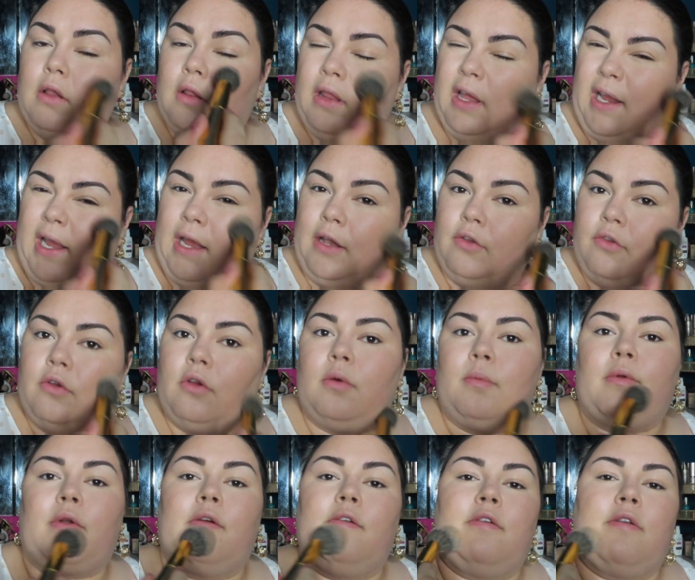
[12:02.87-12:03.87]
Like I do,
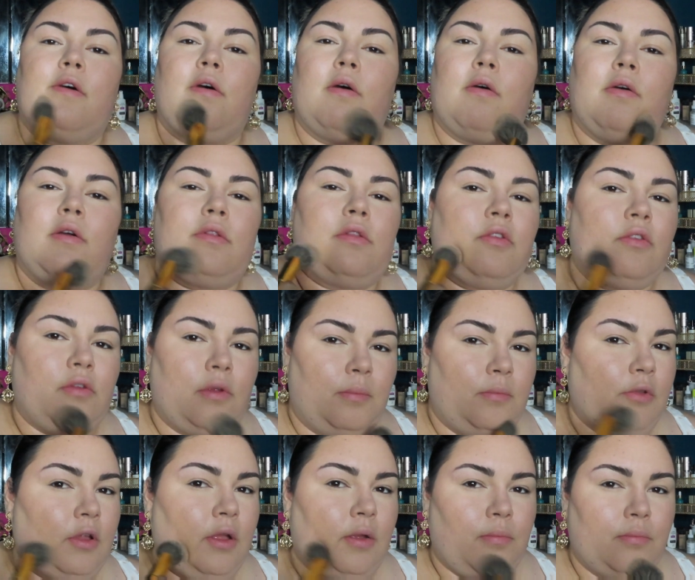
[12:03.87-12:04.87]
but I don't at the same
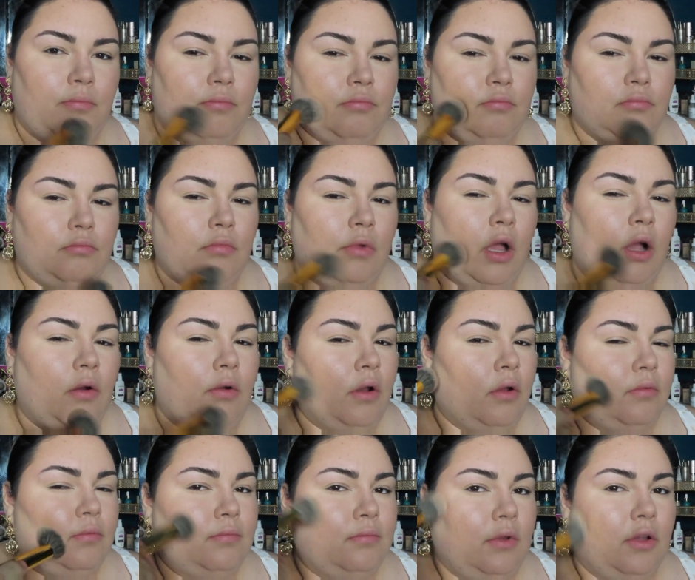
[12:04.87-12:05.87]
time. I don't
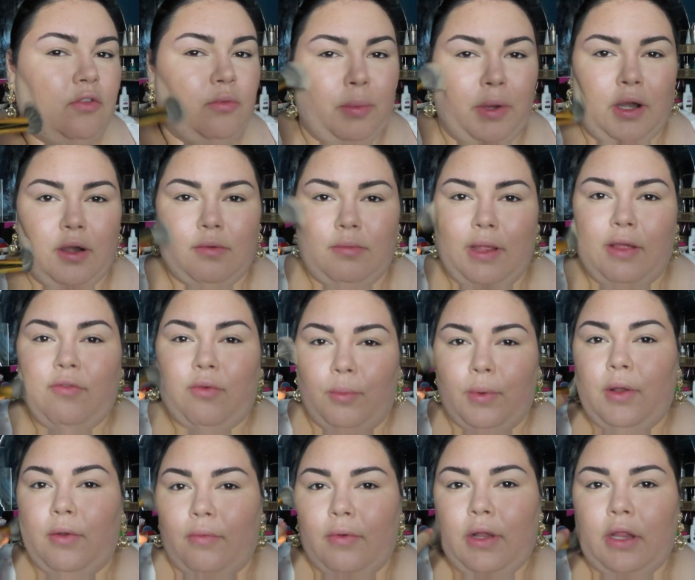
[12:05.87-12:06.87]
know. It's weird. We have a
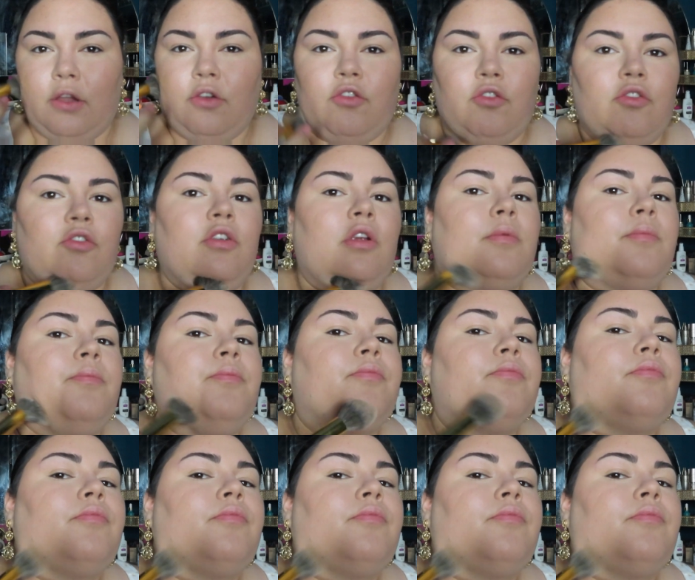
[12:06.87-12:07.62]
real relationship.